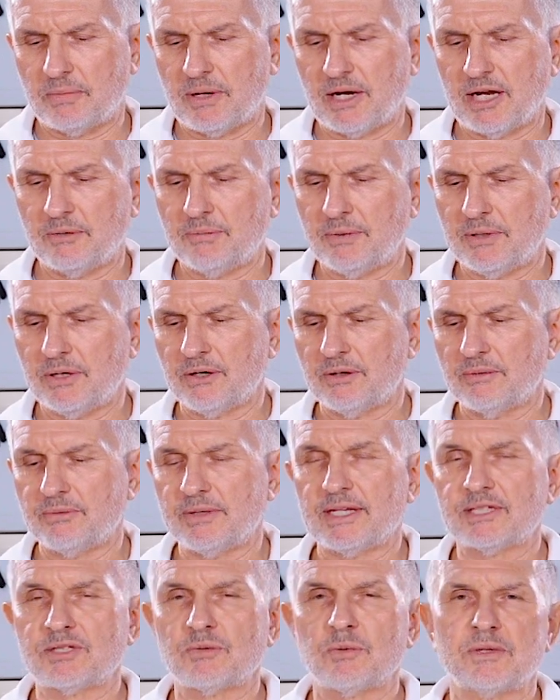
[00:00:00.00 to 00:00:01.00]
pipe here.
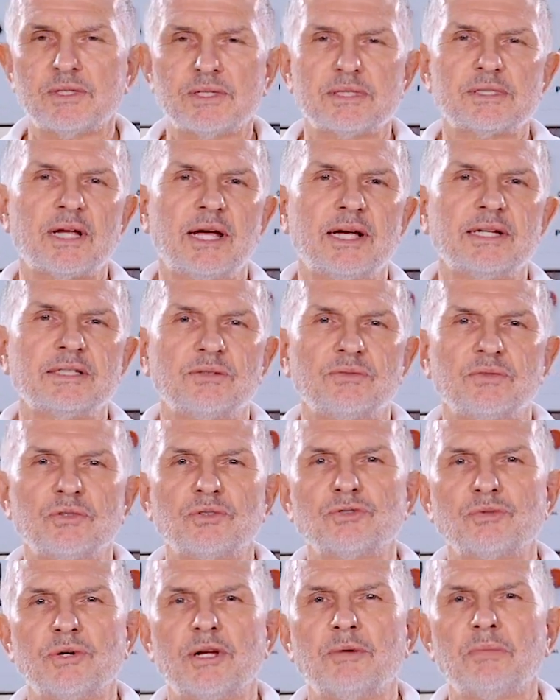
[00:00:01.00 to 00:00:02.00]
That's what the size of
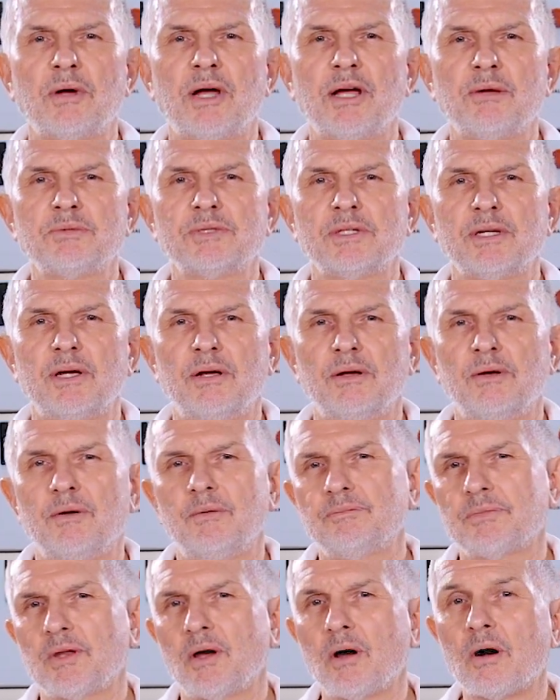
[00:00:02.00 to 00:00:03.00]
those drain pipes
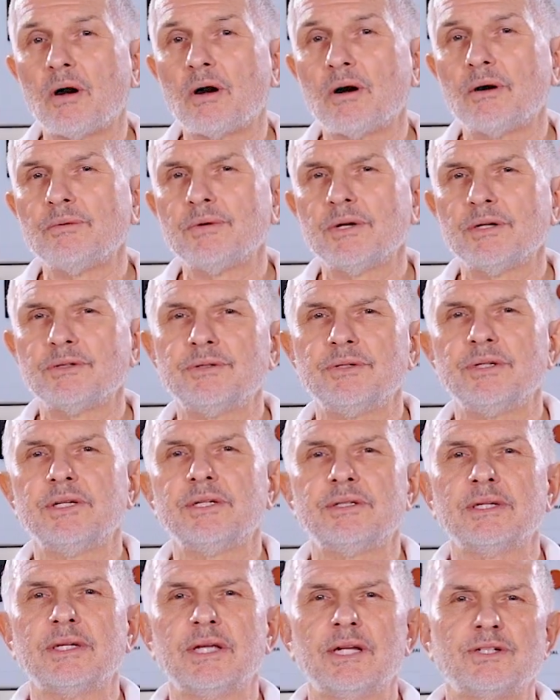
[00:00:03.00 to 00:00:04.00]
are
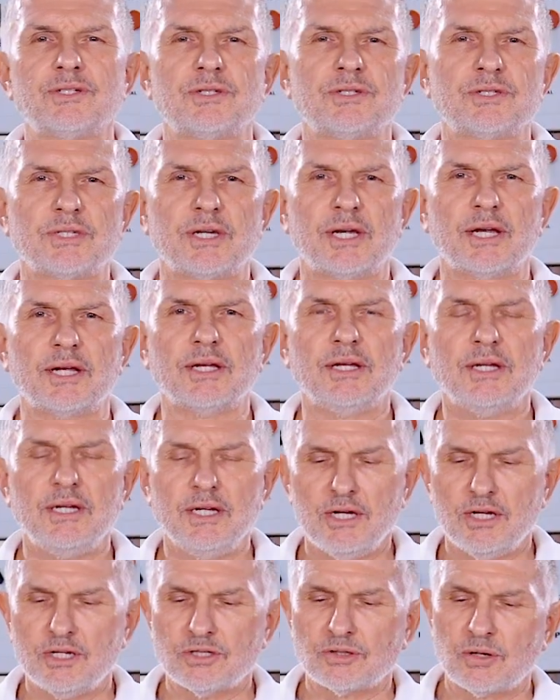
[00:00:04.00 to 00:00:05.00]
underneath the kitchen sink.
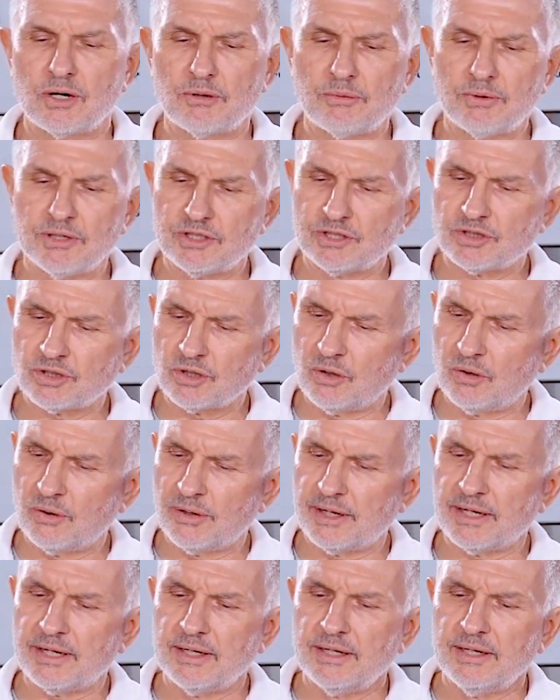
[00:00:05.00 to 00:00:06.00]
So I'm already
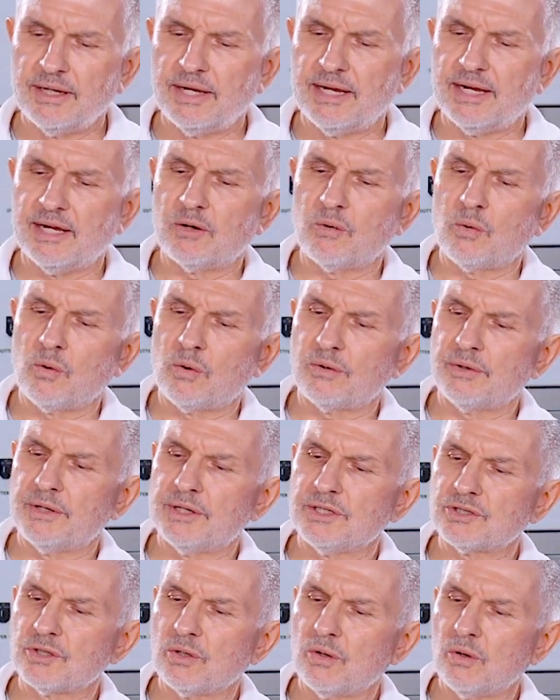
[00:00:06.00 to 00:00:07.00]
showing a
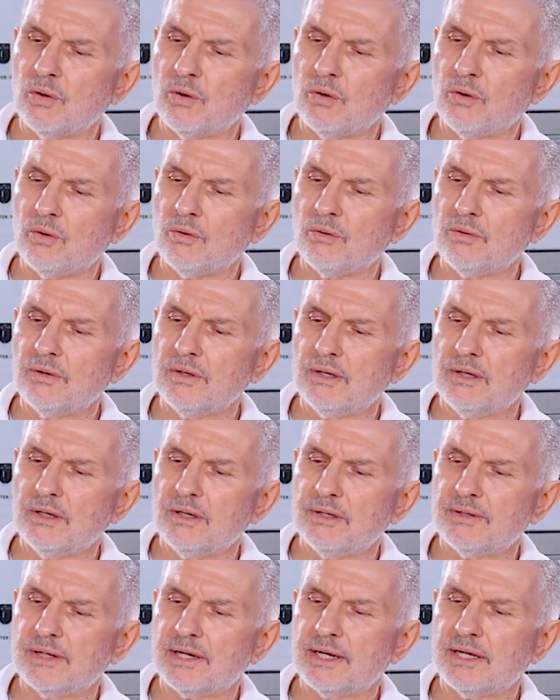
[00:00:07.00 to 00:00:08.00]
1/4-inch hole
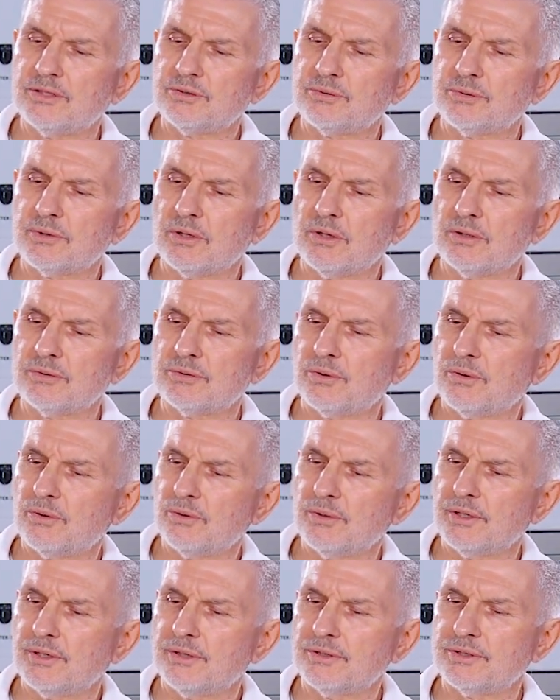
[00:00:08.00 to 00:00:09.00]
that I drilled
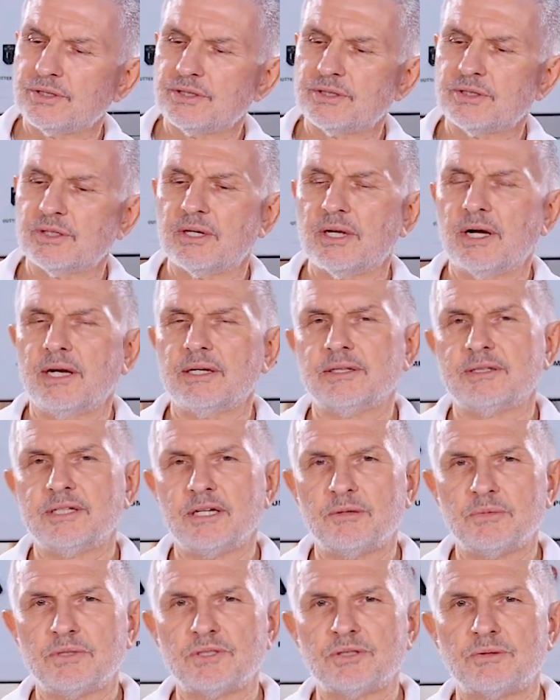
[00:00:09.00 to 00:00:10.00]
earlier just to kind of
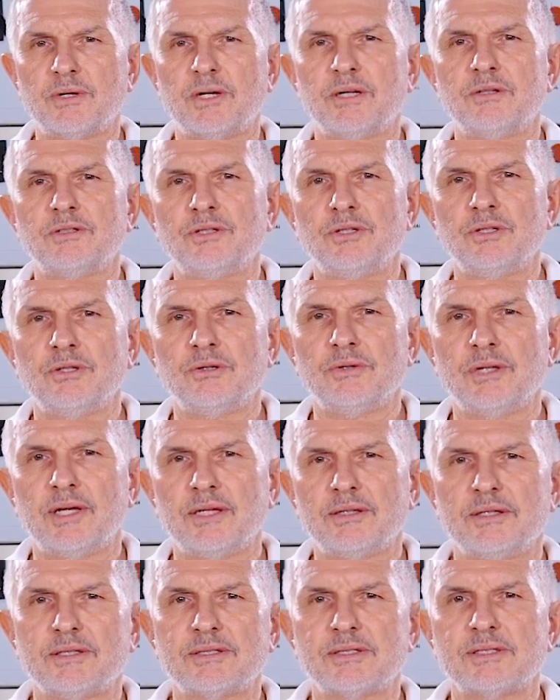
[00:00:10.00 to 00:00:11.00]
demonstrate to you
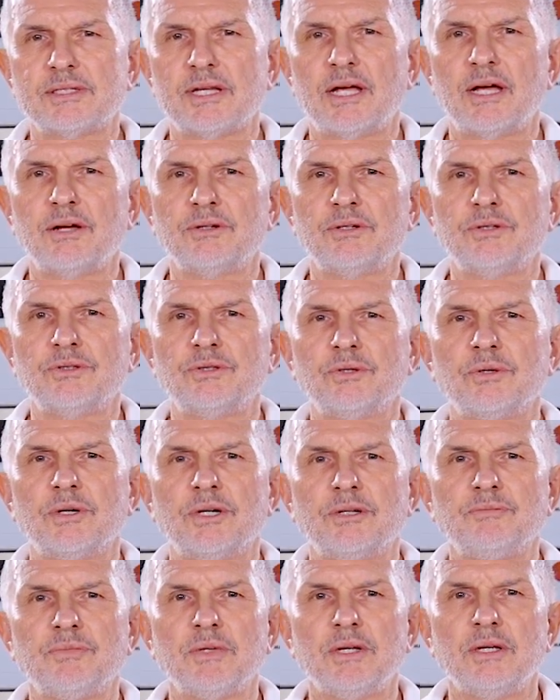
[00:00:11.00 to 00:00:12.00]
that this is how you do it.